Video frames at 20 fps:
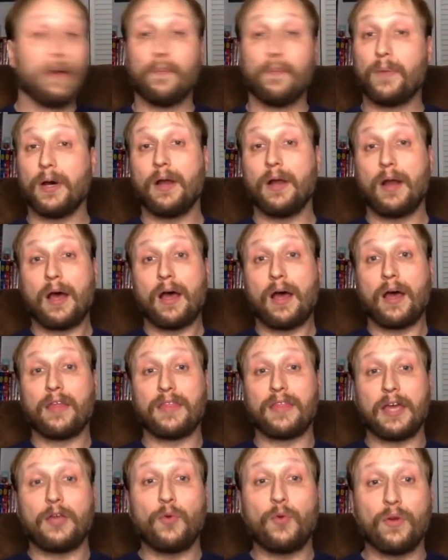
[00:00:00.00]
But uh,
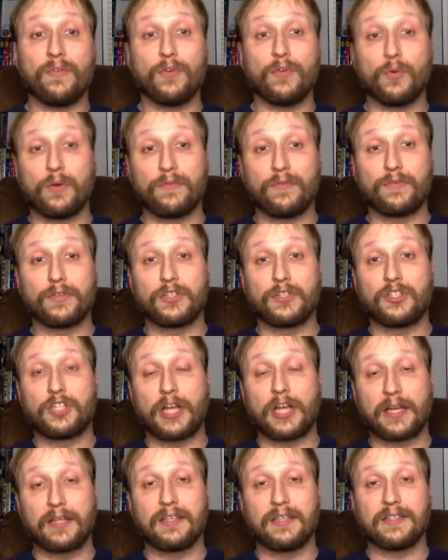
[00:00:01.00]
thank you everyone for
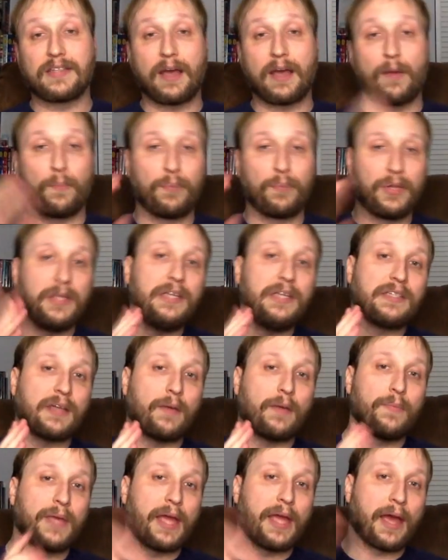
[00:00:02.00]
checking this out. Please
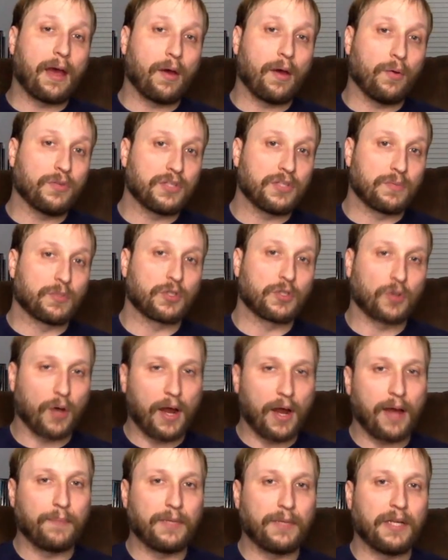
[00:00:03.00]
help me out.
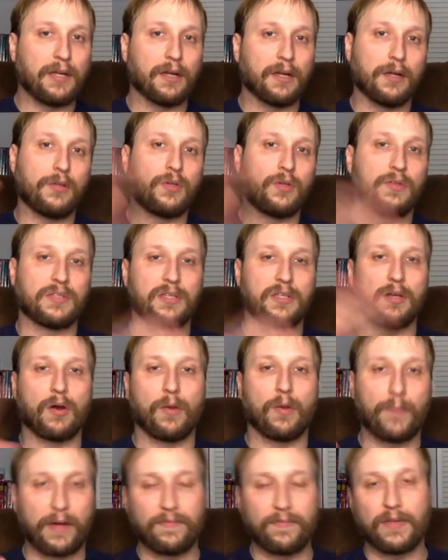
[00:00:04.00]
Subscribe here. You can see
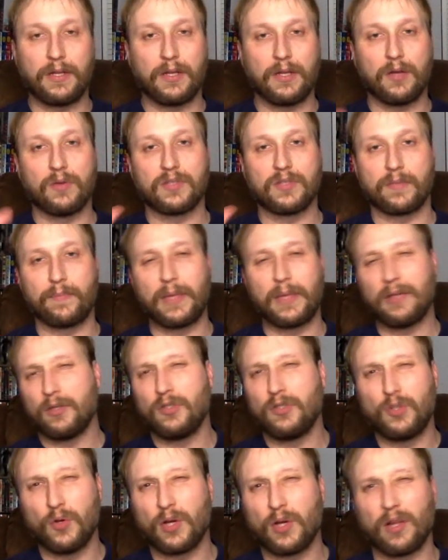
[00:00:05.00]
all my videos. I'm mainly
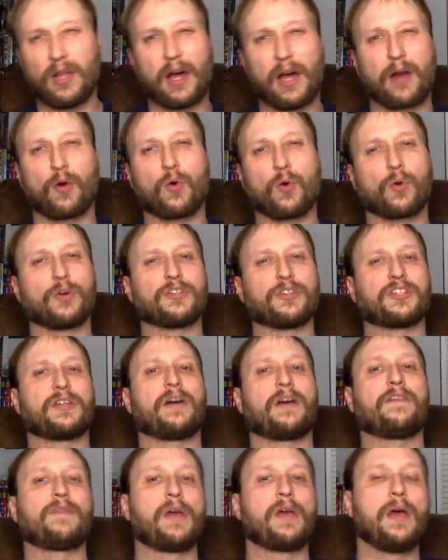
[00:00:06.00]
doing a lot of horror
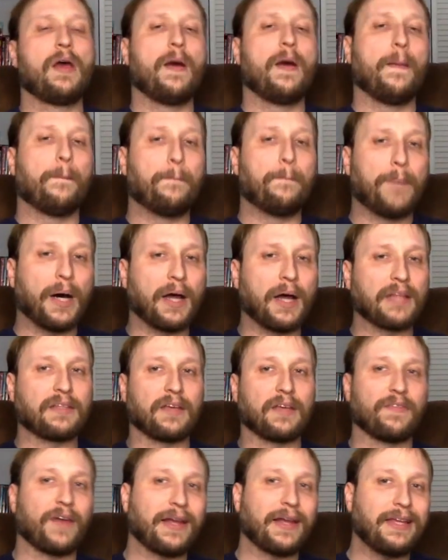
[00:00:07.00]
stuff. But
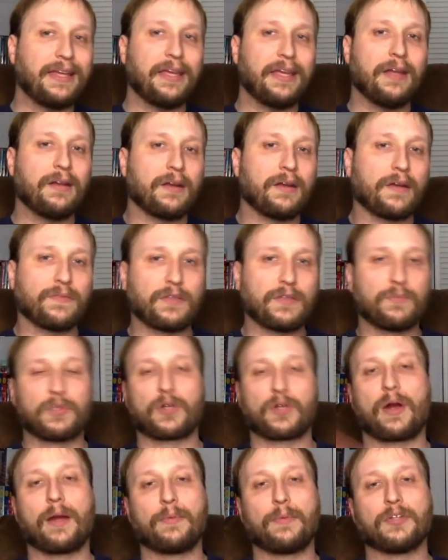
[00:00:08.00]
if I can get enough
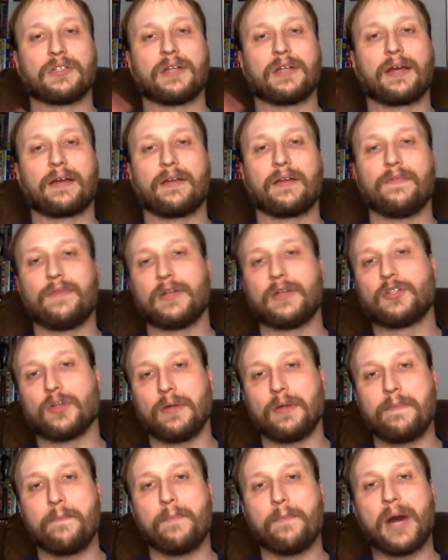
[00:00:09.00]
subscribers and I can
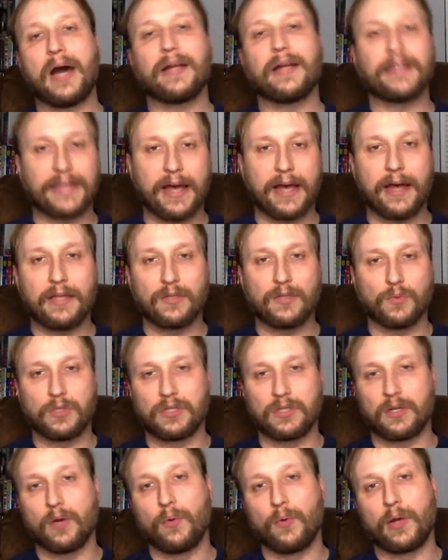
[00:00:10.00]
eventually monetize
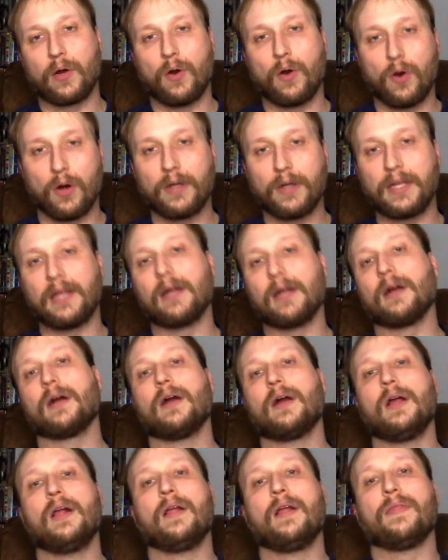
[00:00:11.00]
what's going on here,
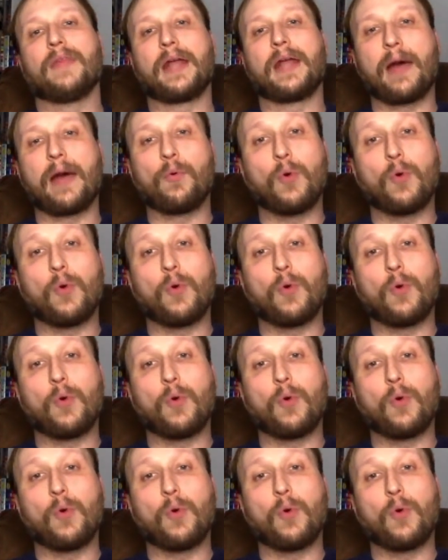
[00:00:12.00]
then I